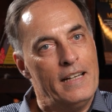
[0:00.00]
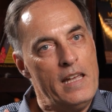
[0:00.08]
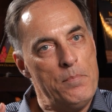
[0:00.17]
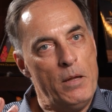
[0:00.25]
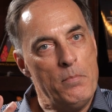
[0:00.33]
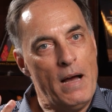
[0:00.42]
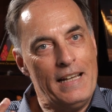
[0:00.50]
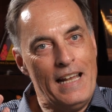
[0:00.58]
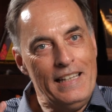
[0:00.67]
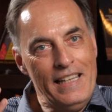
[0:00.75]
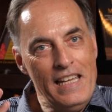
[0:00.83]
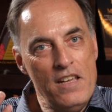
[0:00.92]
Now keep in mind
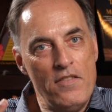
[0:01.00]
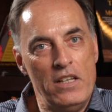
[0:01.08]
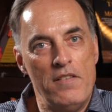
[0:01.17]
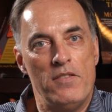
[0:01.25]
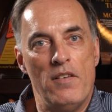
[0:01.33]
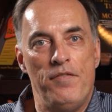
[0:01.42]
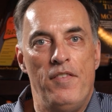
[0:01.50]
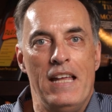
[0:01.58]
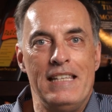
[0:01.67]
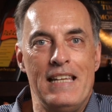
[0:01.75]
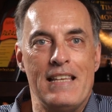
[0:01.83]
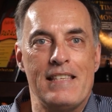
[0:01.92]
that even if the
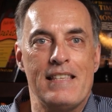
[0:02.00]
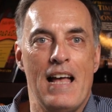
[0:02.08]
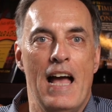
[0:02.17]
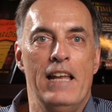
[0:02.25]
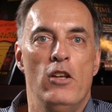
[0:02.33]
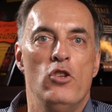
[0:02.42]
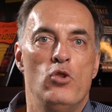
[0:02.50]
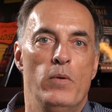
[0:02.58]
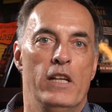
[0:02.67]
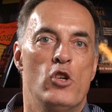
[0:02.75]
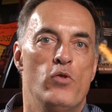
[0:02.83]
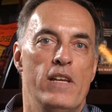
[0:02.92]
Fed decided to
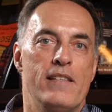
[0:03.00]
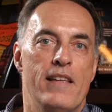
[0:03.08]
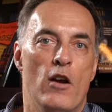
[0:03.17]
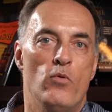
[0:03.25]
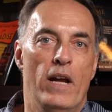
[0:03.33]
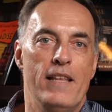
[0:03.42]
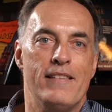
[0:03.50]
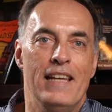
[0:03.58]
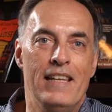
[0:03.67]
increase their rates,